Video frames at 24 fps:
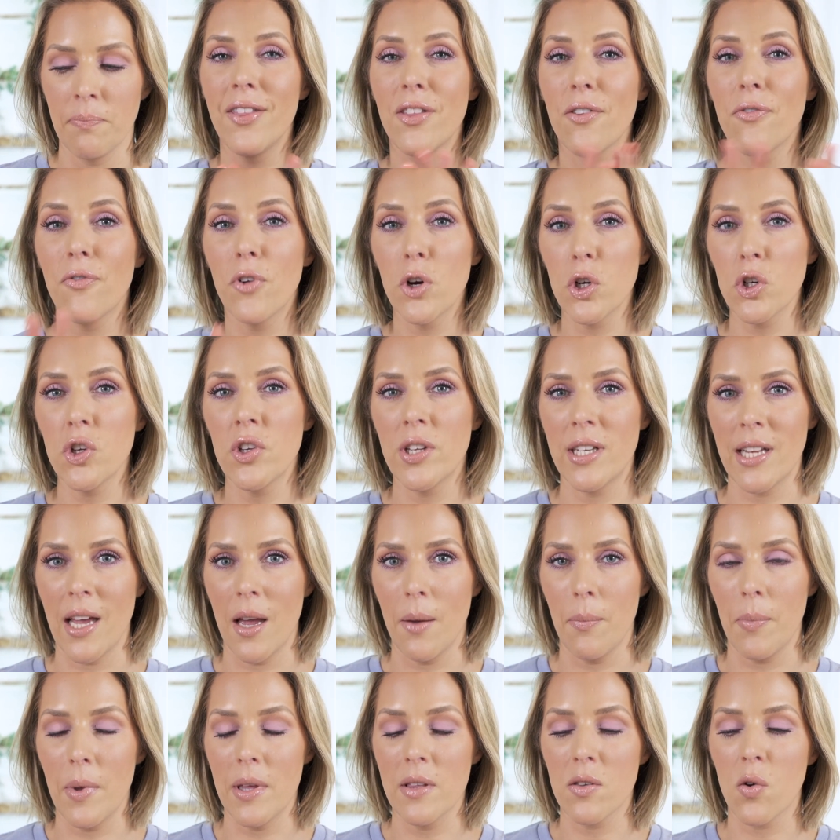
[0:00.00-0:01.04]
And the first
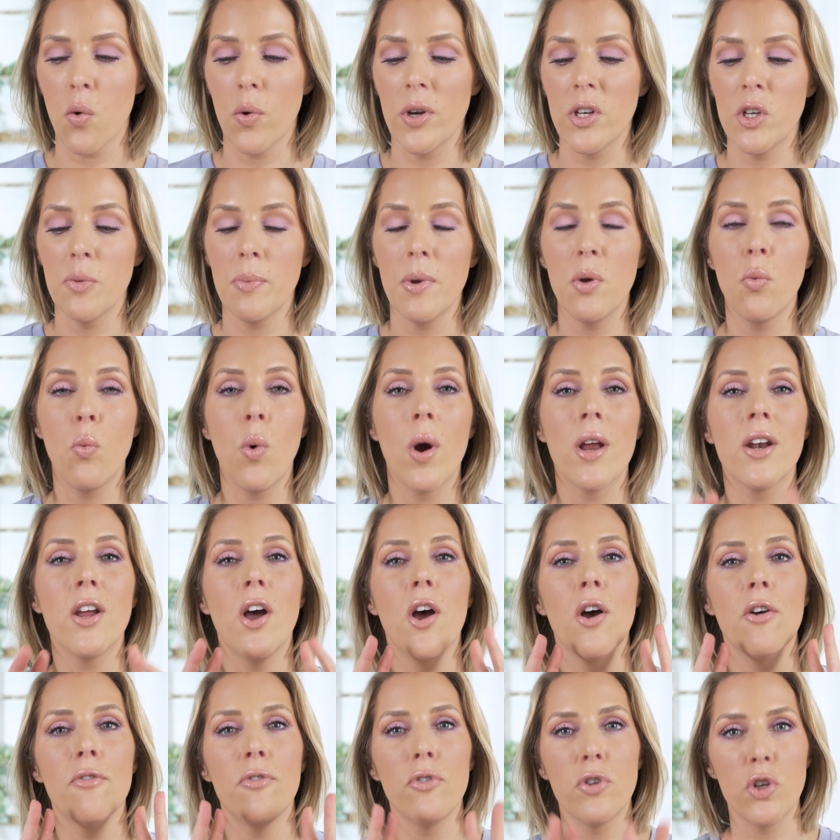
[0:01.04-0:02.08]
step is going to be one
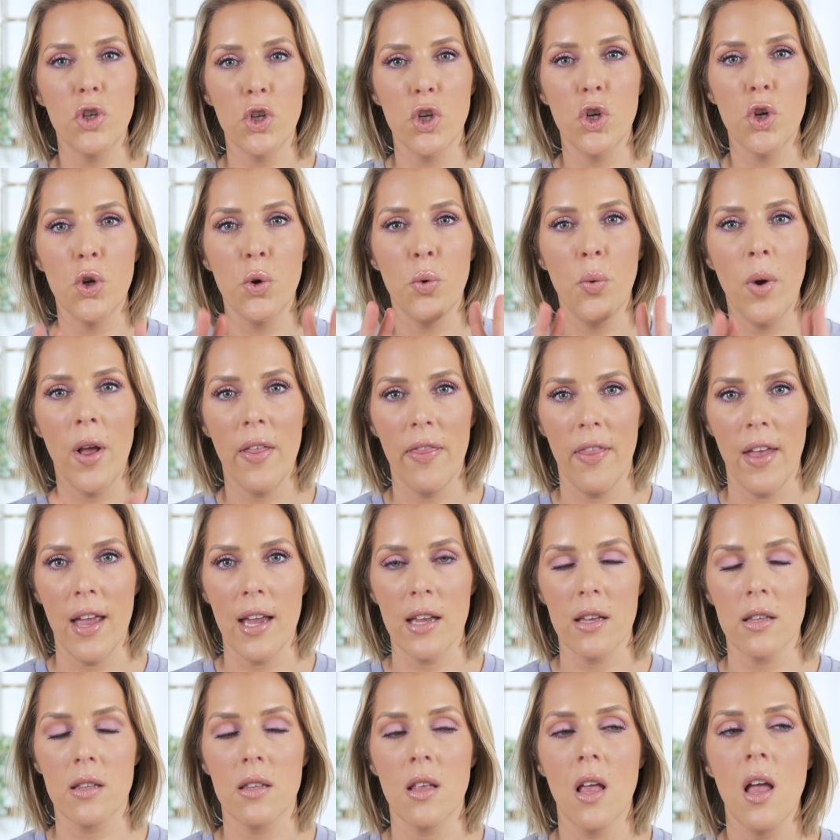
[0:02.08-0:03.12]
of two
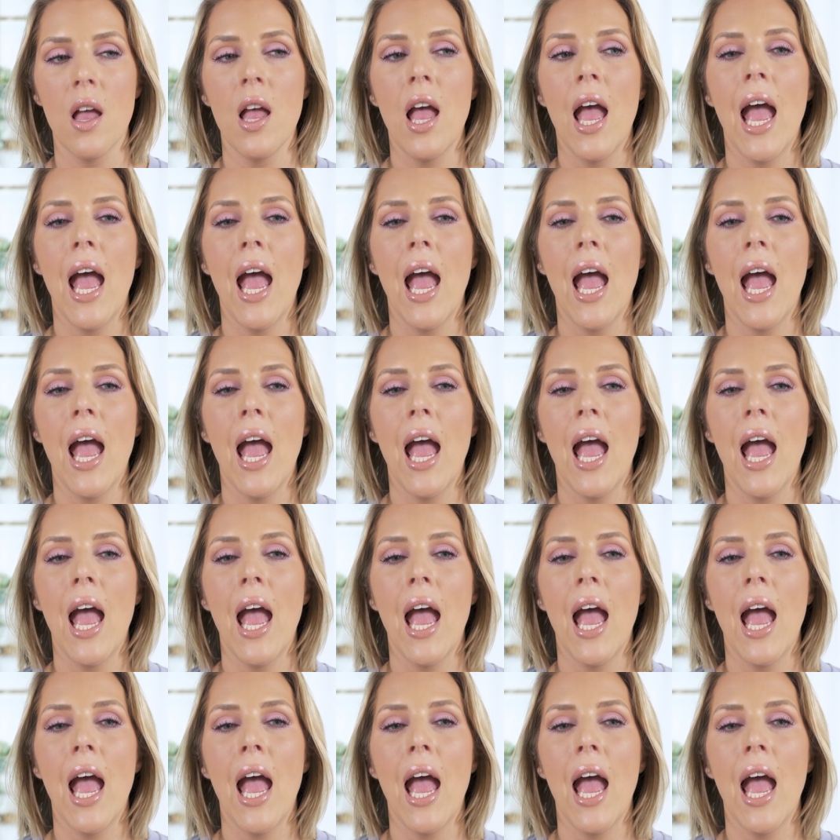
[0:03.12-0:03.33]
things.